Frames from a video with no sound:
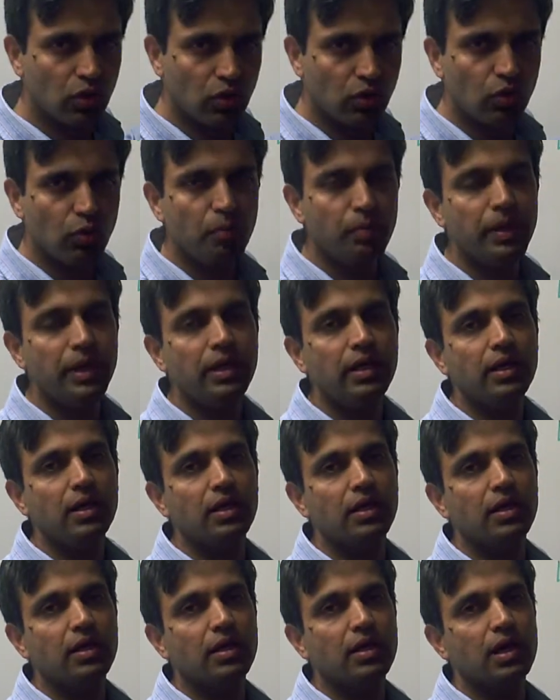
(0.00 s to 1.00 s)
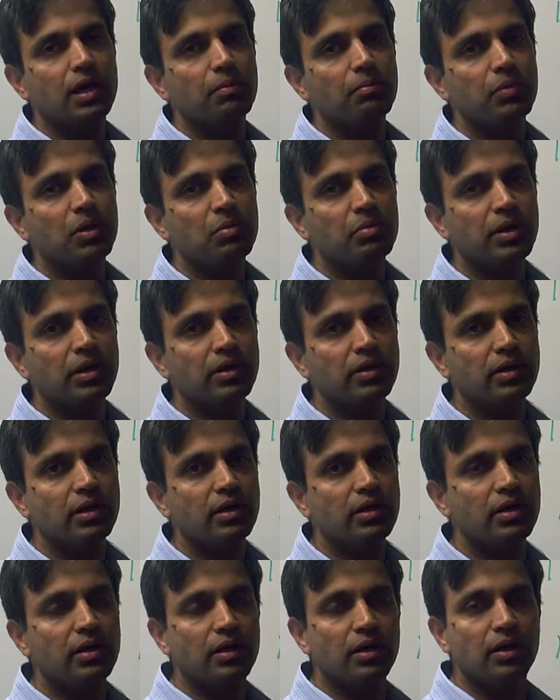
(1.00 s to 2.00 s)
to be
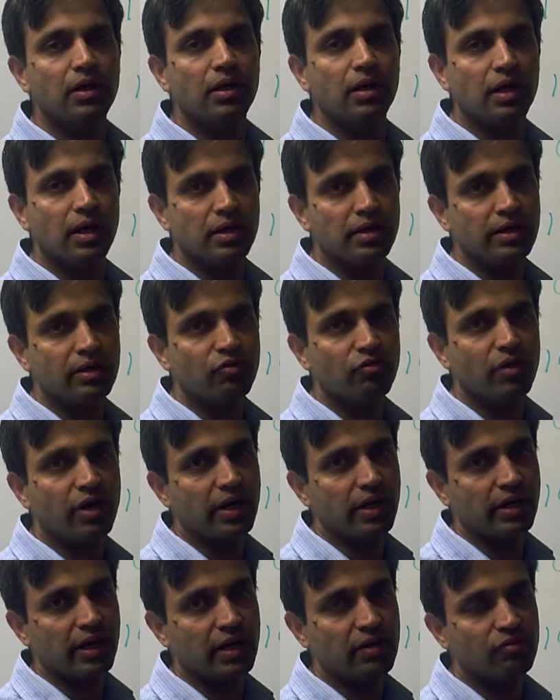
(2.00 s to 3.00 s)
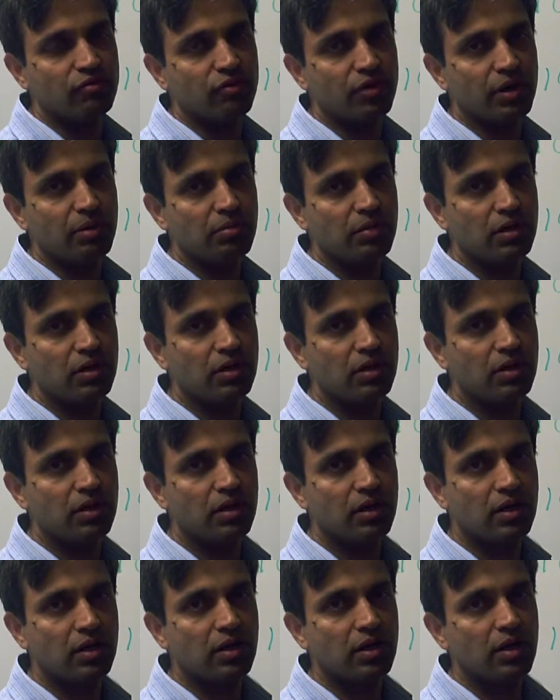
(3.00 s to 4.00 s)
implemented in a defined time frame
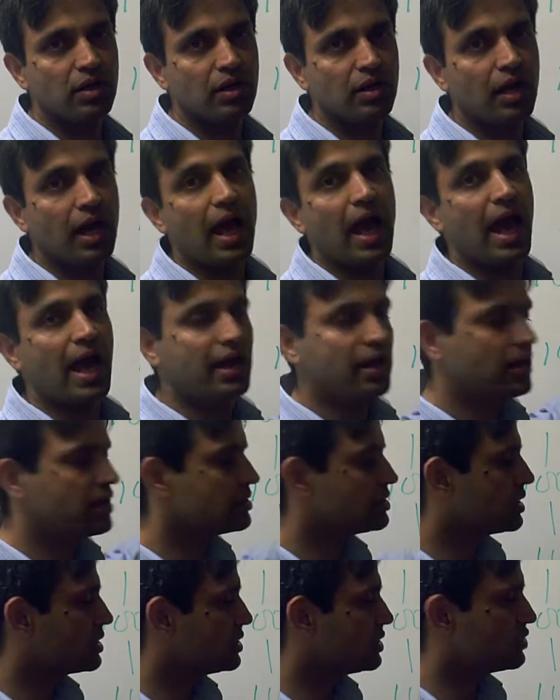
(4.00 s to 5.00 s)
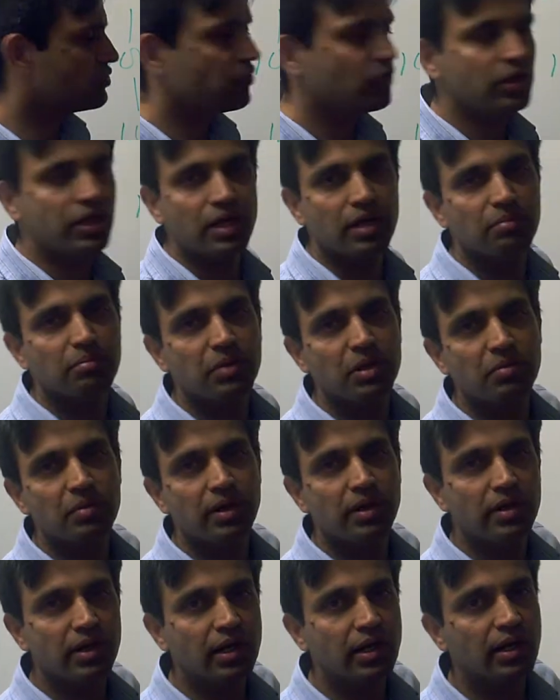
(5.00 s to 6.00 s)
and successfully
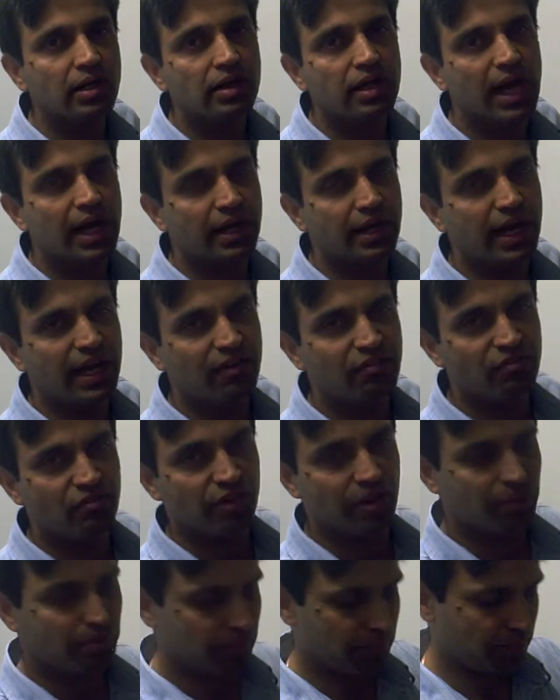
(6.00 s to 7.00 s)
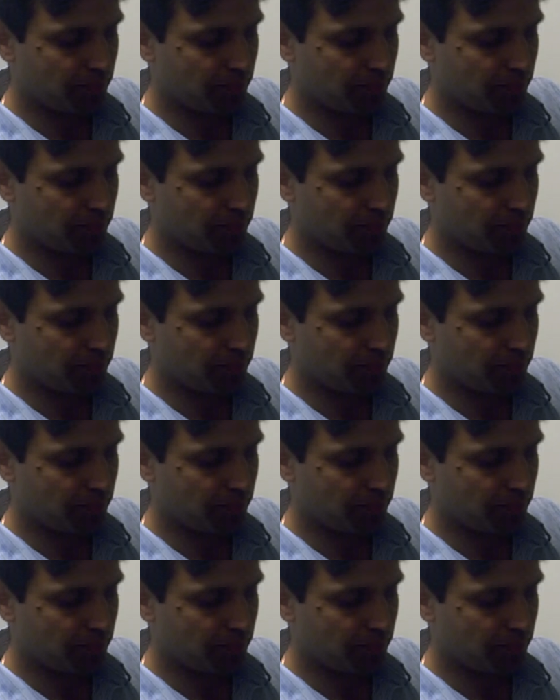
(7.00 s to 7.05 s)
implemented in that time frame.